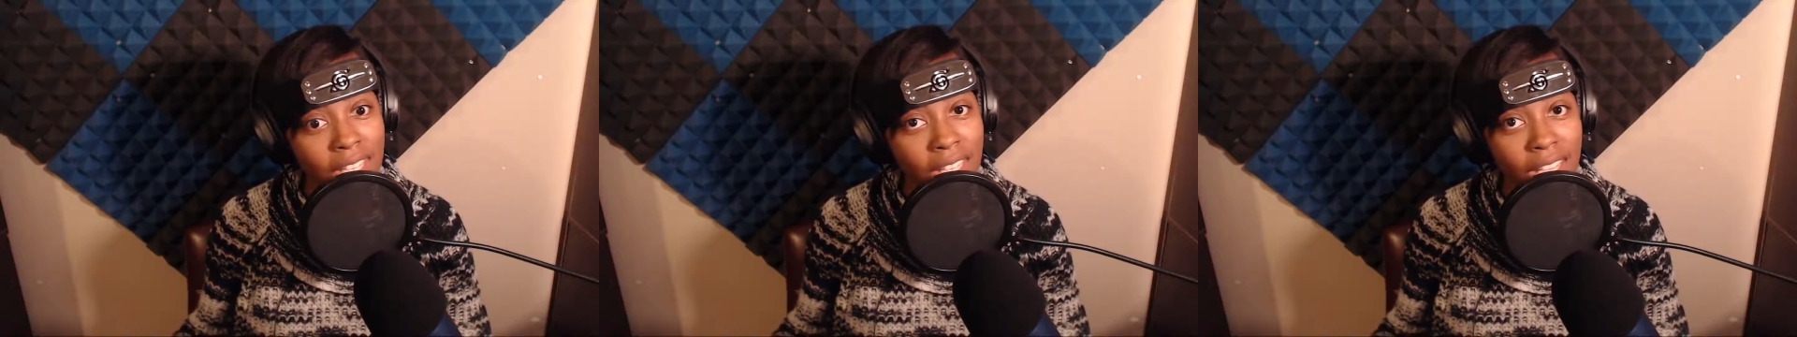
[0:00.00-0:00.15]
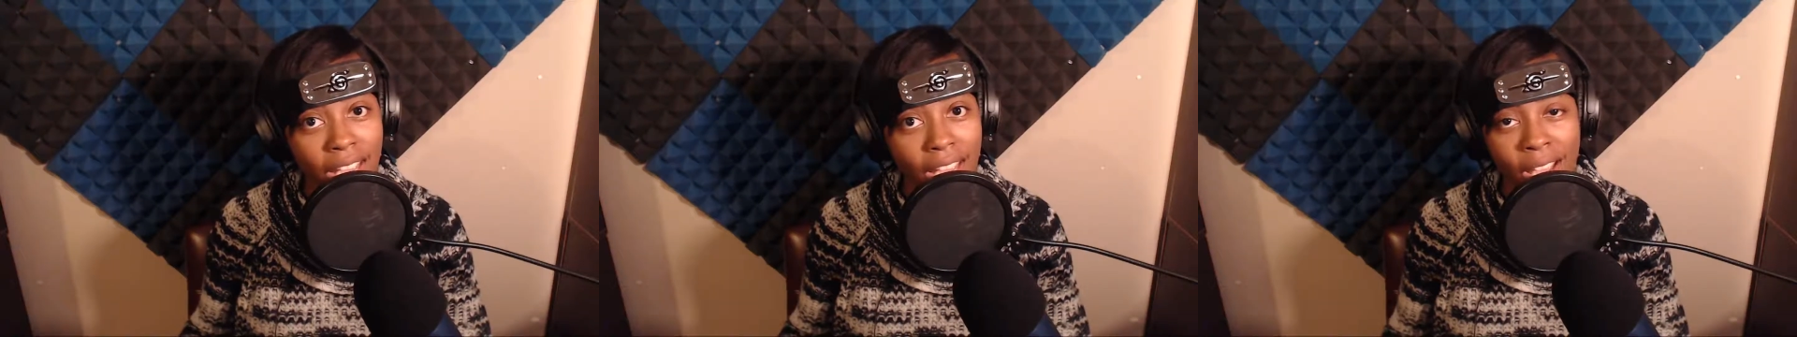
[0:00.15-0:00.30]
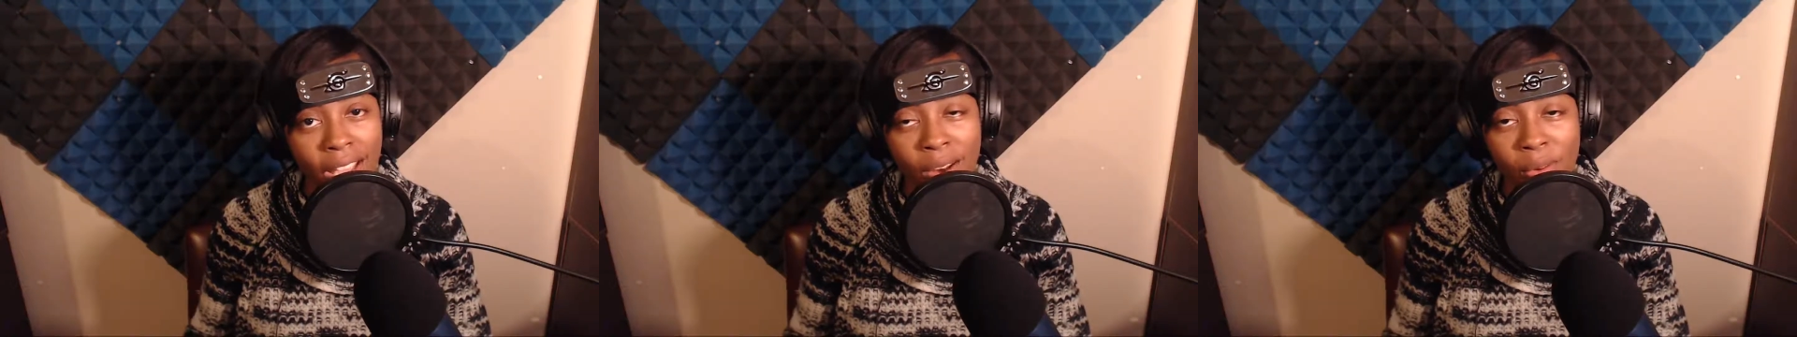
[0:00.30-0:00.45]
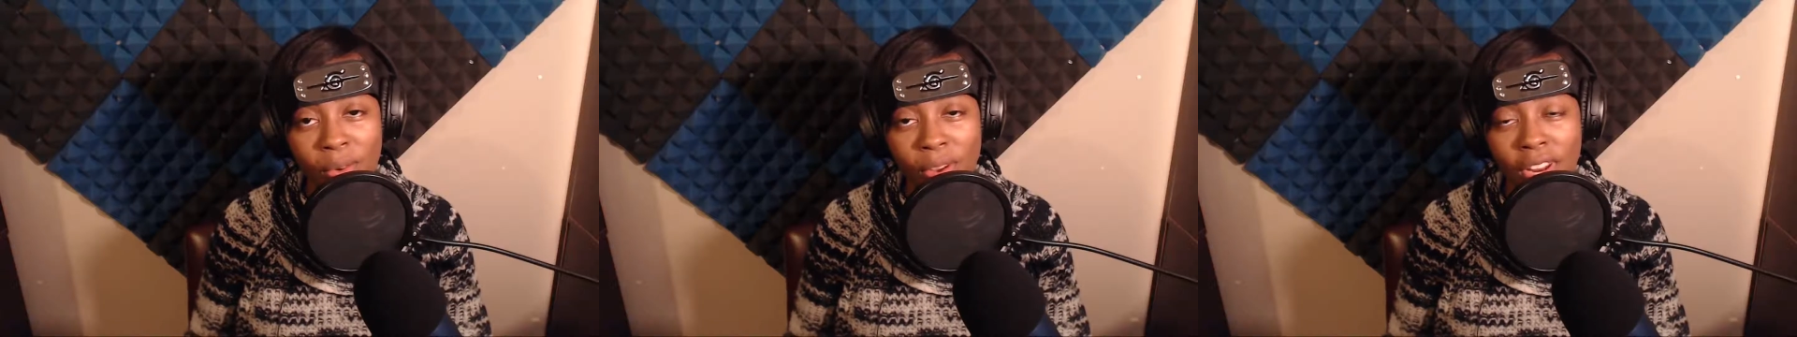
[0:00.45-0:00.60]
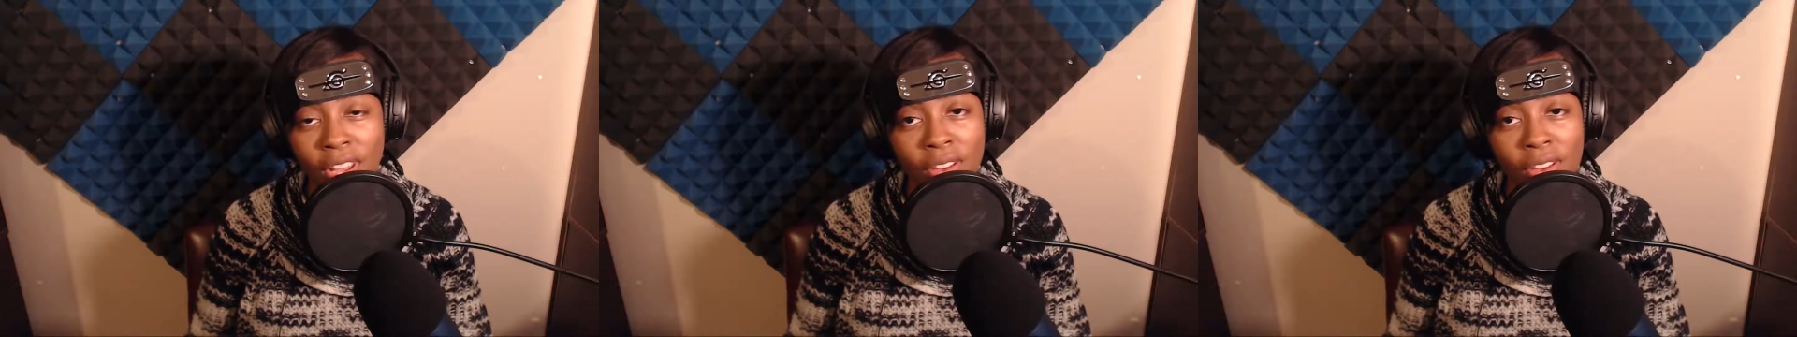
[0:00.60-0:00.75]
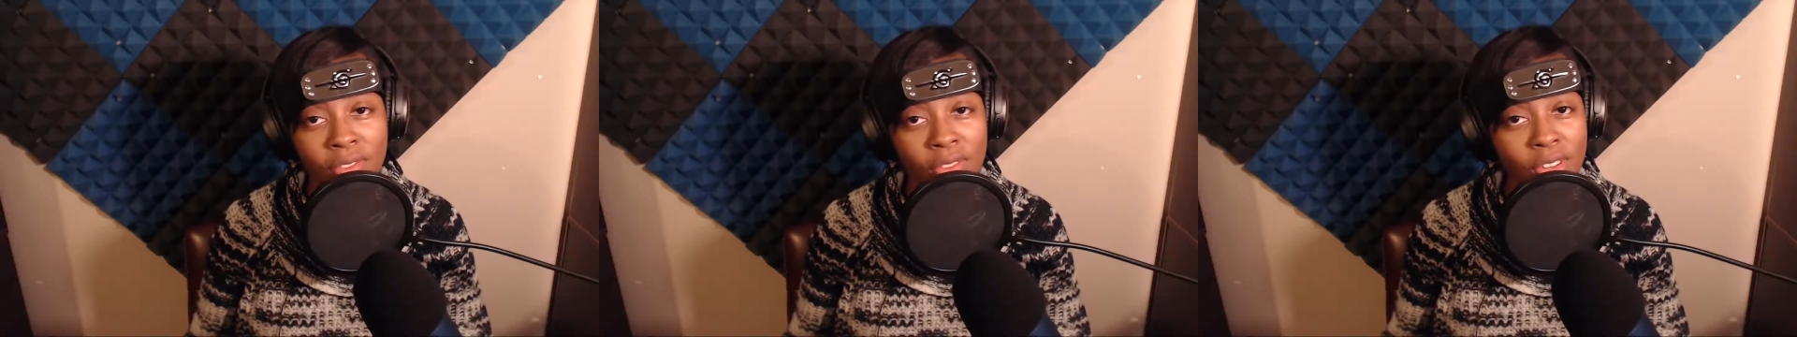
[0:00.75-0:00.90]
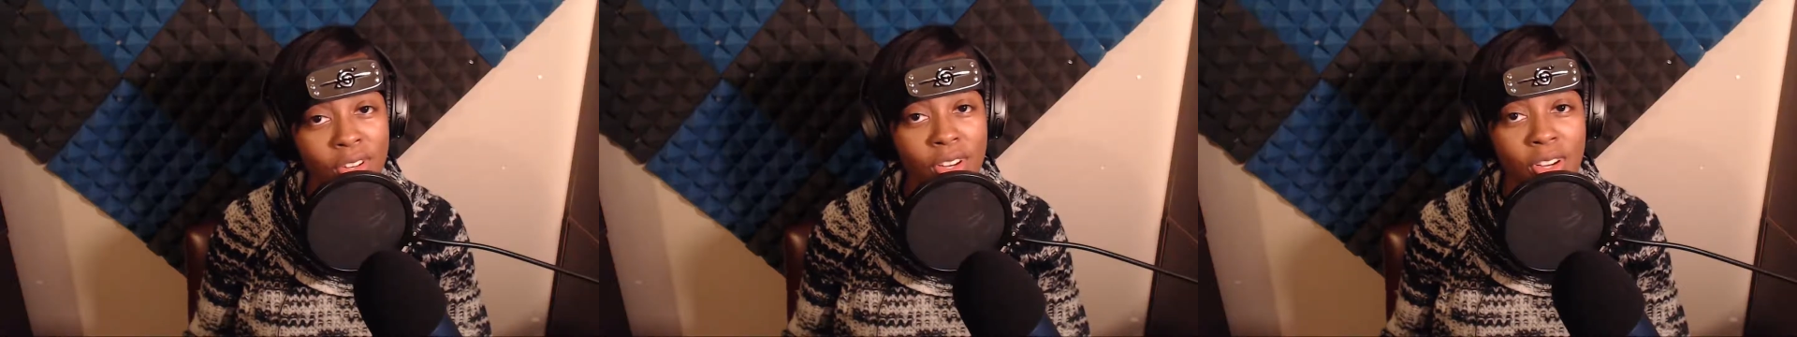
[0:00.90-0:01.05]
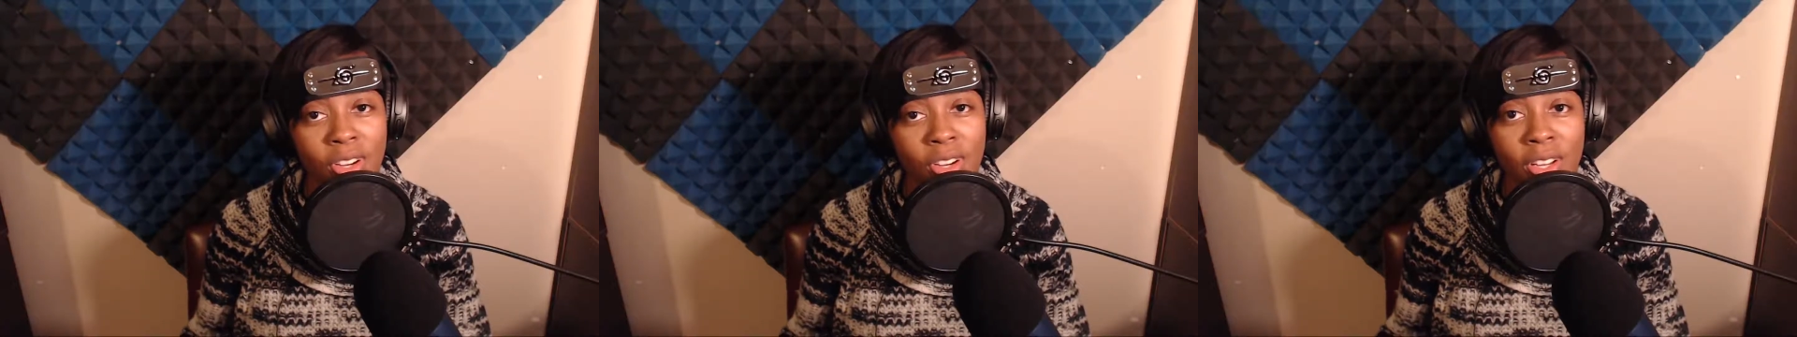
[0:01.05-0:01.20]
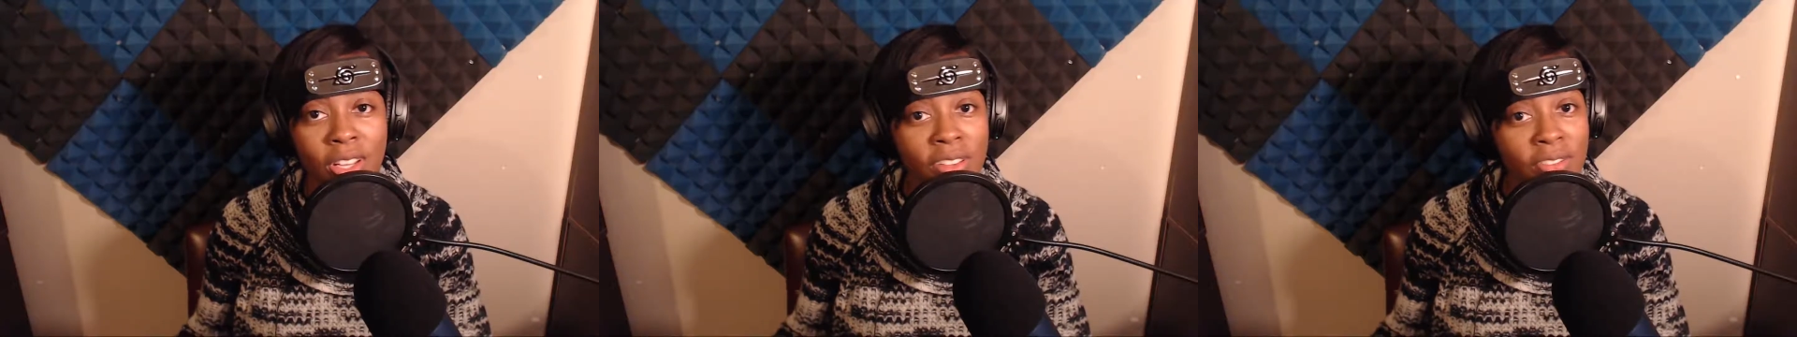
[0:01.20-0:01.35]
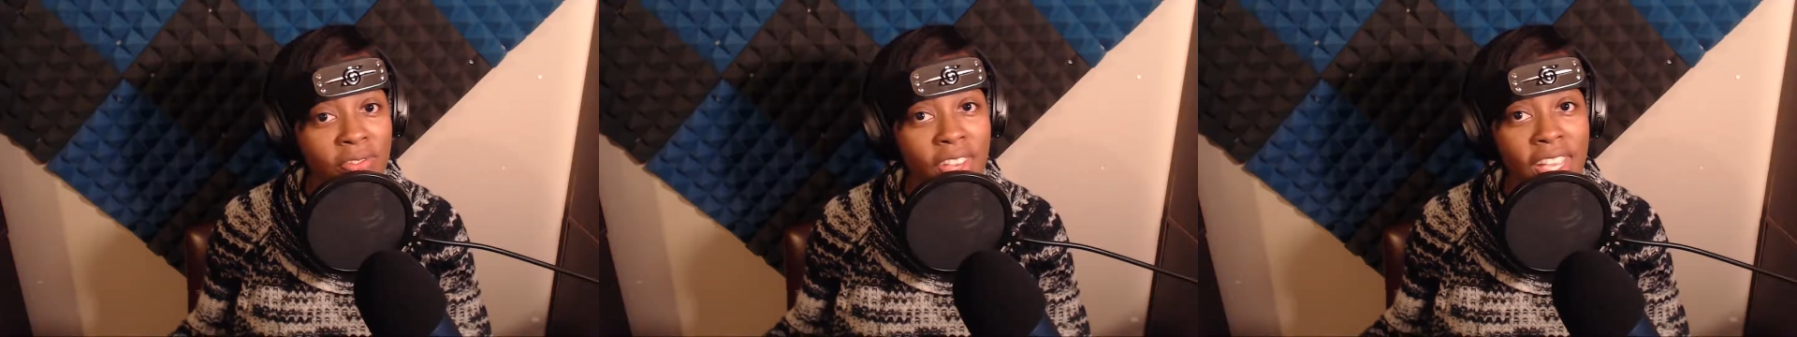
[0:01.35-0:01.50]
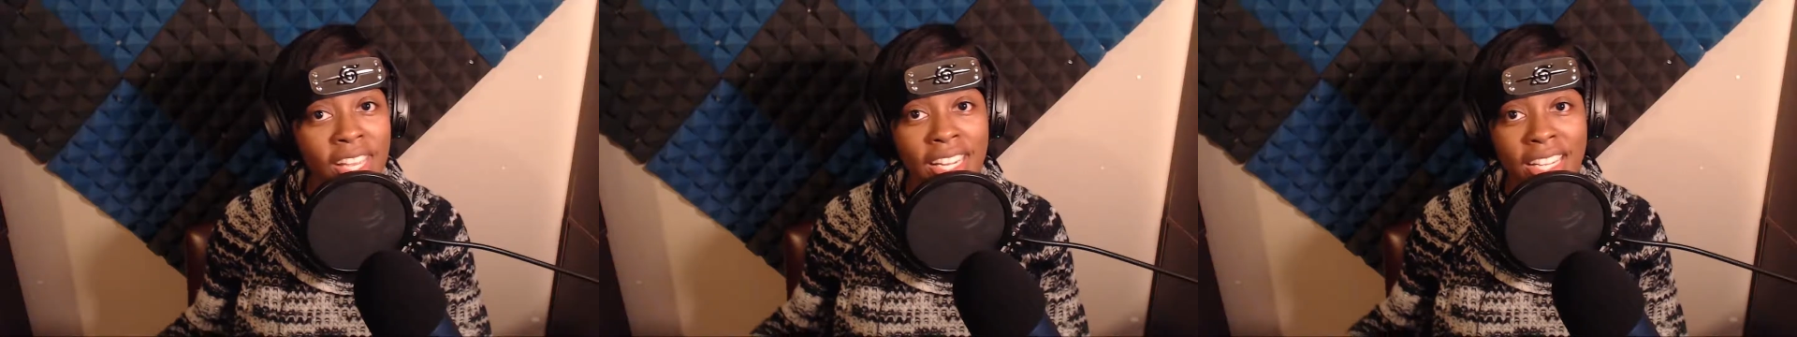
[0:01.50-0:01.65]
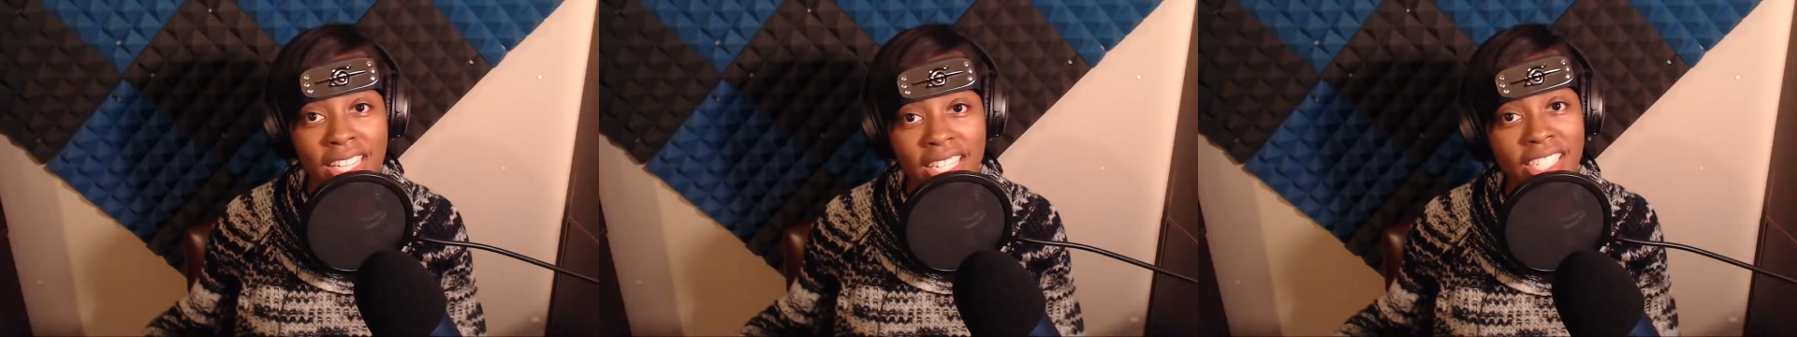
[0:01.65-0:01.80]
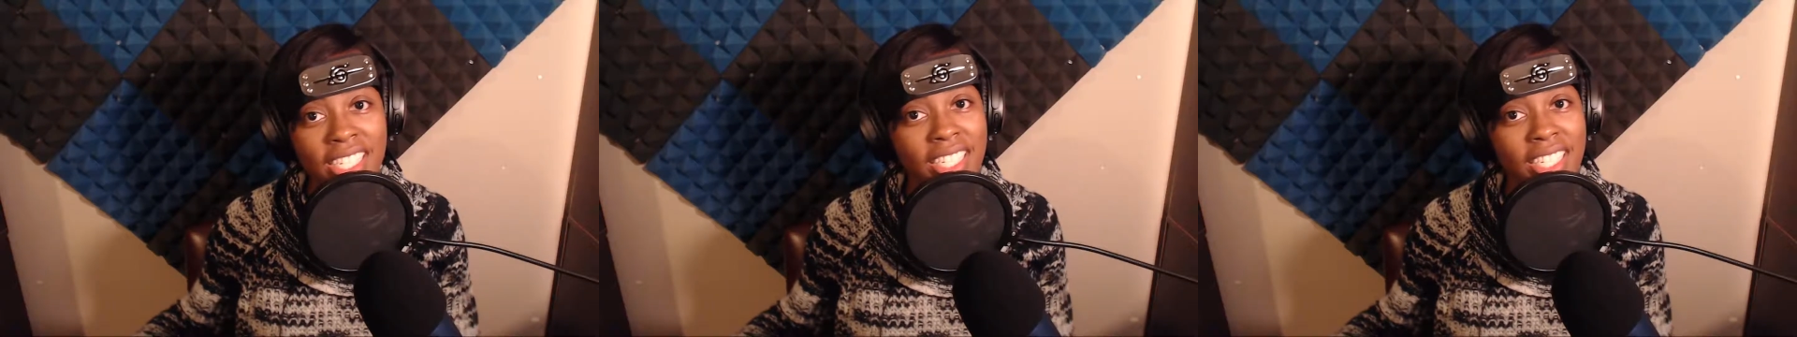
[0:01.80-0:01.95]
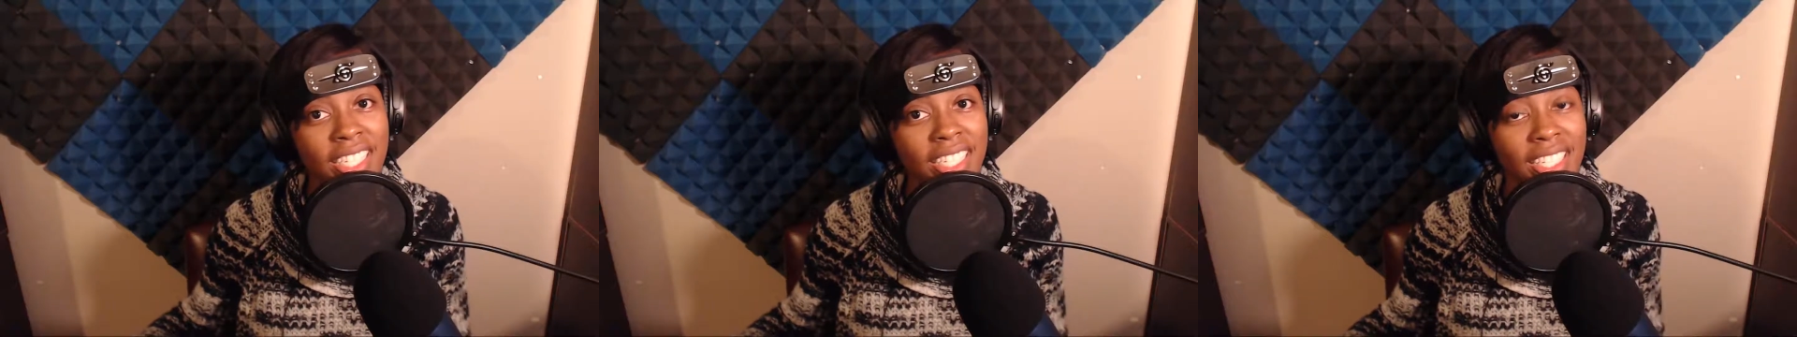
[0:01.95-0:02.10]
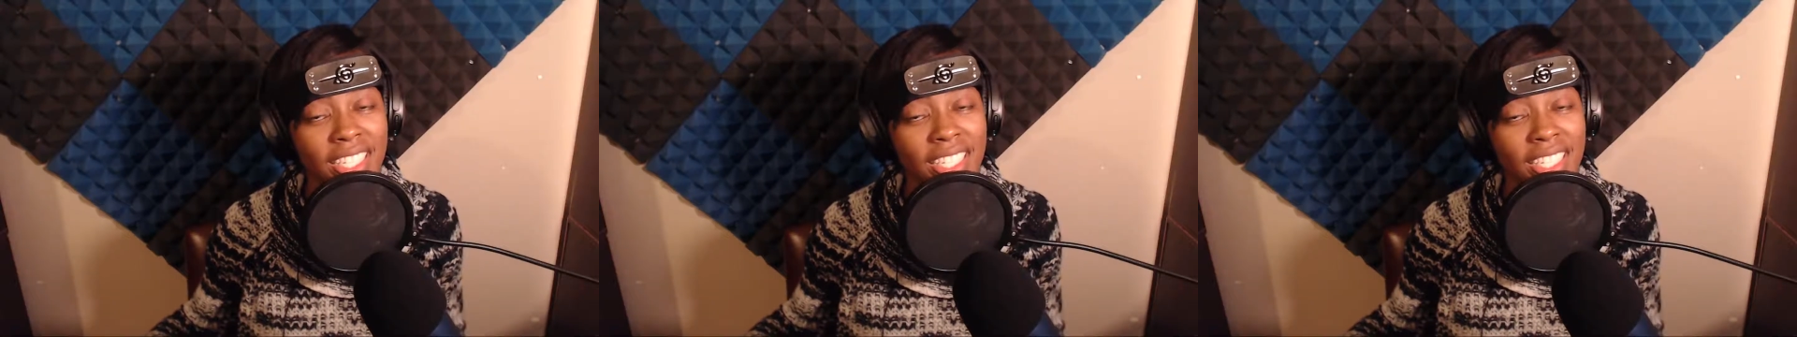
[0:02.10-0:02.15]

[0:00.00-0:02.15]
and whenever it's finished,